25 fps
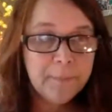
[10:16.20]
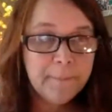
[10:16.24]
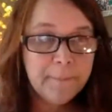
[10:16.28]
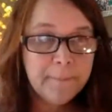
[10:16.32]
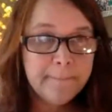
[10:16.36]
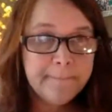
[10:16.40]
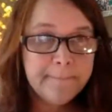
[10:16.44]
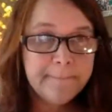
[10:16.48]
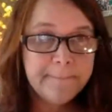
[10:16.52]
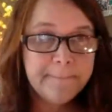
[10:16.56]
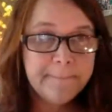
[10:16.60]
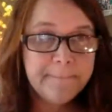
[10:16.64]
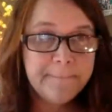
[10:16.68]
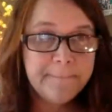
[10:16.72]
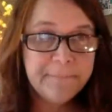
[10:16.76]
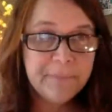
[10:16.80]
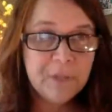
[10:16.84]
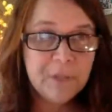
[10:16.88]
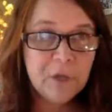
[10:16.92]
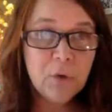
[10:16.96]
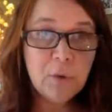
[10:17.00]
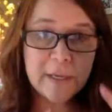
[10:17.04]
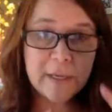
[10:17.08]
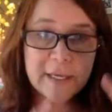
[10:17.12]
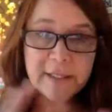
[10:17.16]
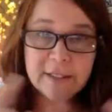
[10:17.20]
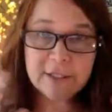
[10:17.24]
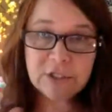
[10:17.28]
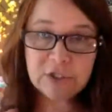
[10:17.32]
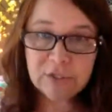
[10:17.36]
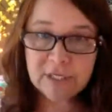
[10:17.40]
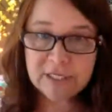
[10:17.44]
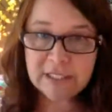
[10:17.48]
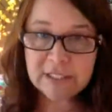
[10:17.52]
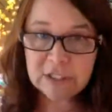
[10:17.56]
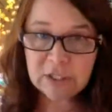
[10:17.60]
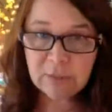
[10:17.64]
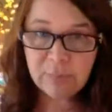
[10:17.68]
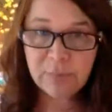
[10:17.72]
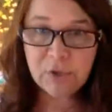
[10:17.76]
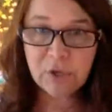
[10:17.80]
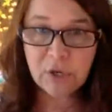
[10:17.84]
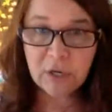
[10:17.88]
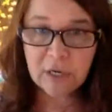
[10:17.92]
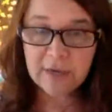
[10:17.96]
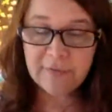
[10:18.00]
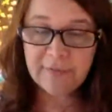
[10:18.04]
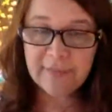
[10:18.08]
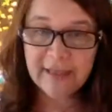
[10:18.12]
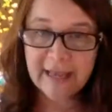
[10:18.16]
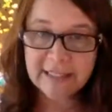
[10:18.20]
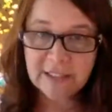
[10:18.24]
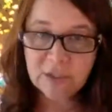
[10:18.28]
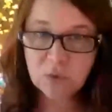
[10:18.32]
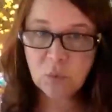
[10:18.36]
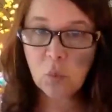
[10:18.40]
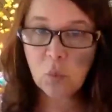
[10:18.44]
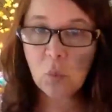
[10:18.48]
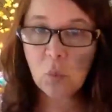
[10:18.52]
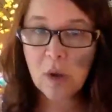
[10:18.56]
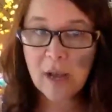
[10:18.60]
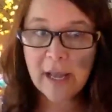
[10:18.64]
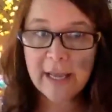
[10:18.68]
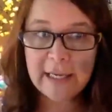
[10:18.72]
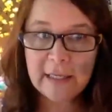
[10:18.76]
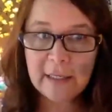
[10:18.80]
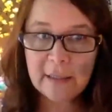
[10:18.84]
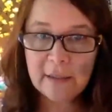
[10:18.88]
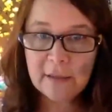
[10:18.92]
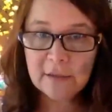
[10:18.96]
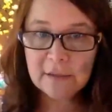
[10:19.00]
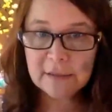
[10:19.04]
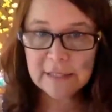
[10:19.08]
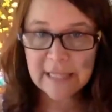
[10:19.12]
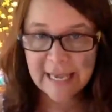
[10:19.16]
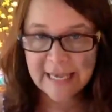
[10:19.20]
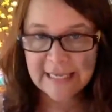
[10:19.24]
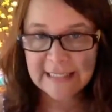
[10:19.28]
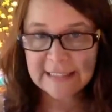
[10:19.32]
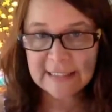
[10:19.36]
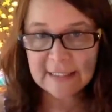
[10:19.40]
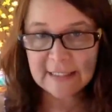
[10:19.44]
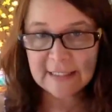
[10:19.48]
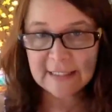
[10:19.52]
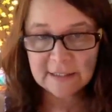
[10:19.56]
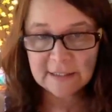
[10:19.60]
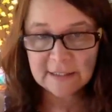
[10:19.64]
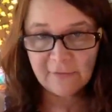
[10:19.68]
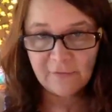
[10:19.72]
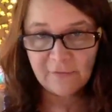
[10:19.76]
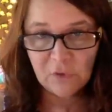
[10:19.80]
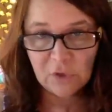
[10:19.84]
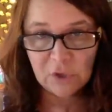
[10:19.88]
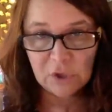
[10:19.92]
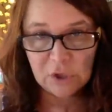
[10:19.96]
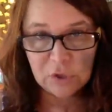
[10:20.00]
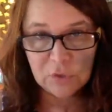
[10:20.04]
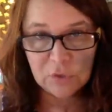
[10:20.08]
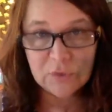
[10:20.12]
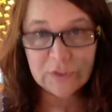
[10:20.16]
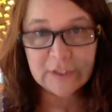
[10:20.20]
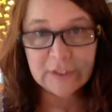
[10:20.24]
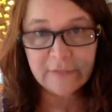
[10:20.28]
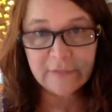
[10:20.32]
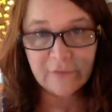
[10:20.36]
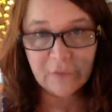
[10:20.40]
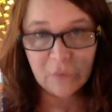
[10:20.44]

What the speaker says: who illustrates the book, and that's one license of the use of the work.